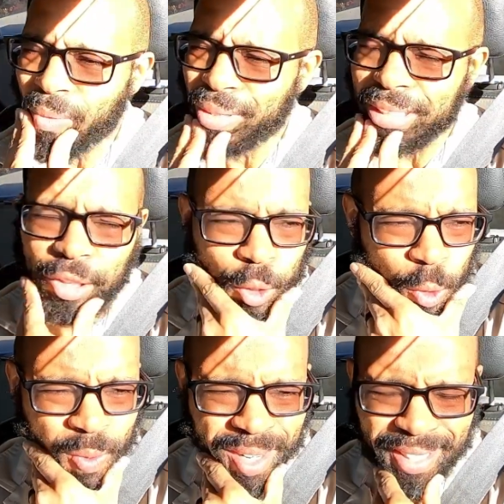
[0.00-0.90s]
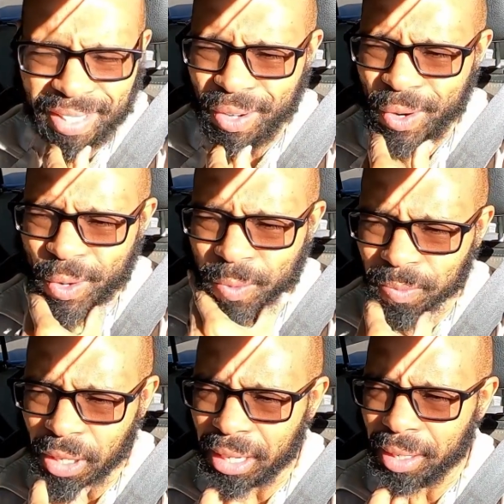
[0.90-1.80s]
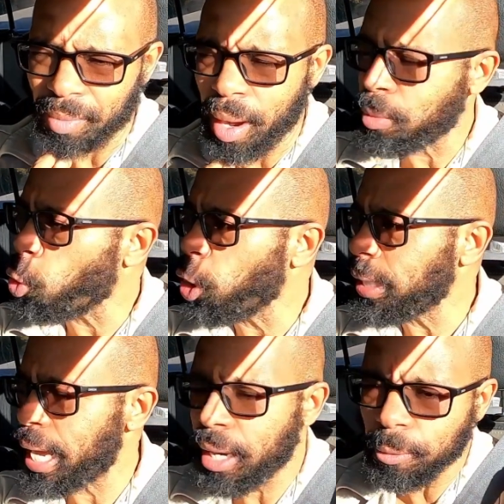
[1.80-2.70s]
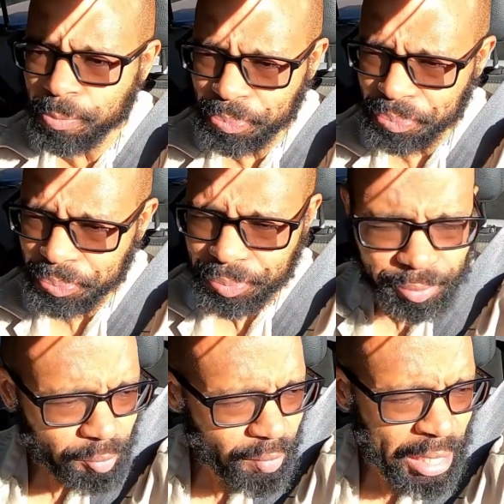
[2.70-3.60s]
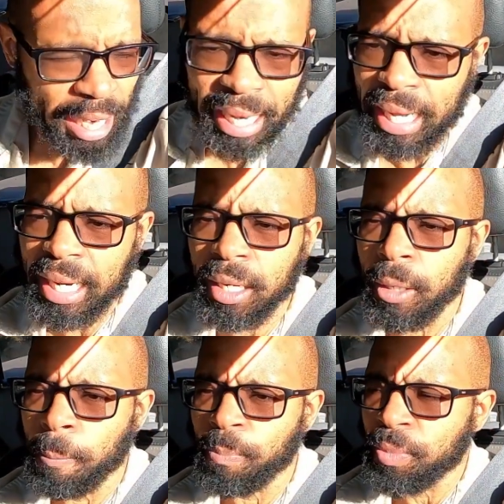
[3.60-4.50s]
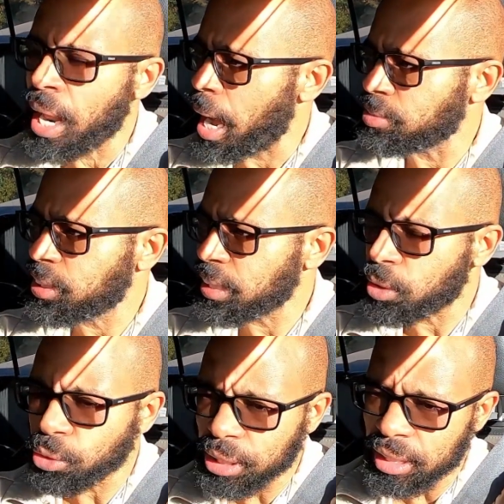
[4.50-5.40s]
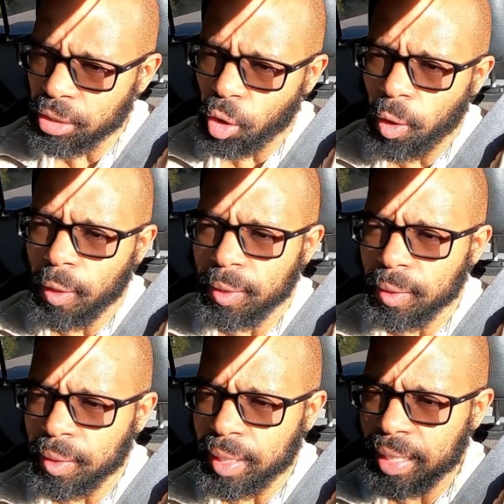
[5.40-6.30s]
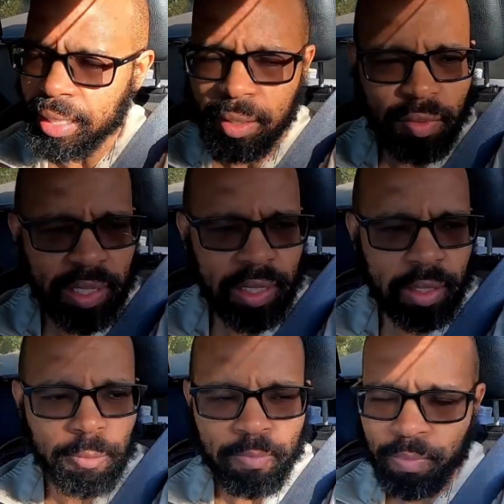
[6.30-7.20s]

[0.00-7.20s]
wanted to, so I'm going now, and I've settled in on getting the